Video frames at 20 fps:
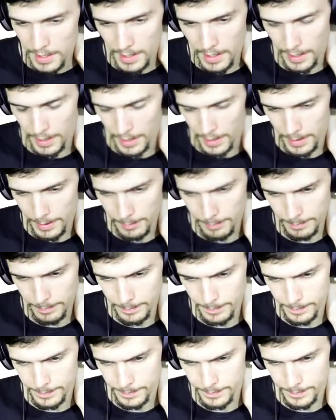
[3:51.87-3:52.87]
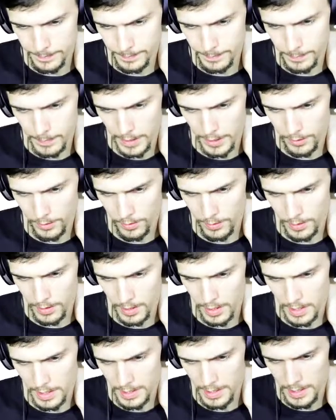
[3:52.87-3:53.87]

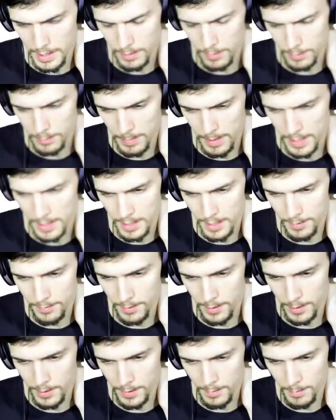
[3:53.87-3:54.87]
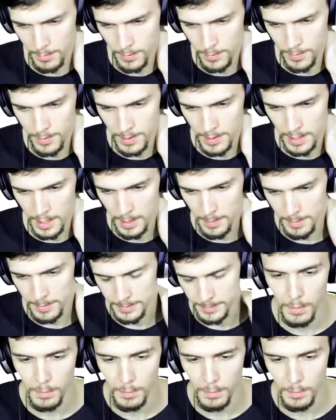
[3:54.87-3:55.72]
myController.height equals bath f dot smooth step.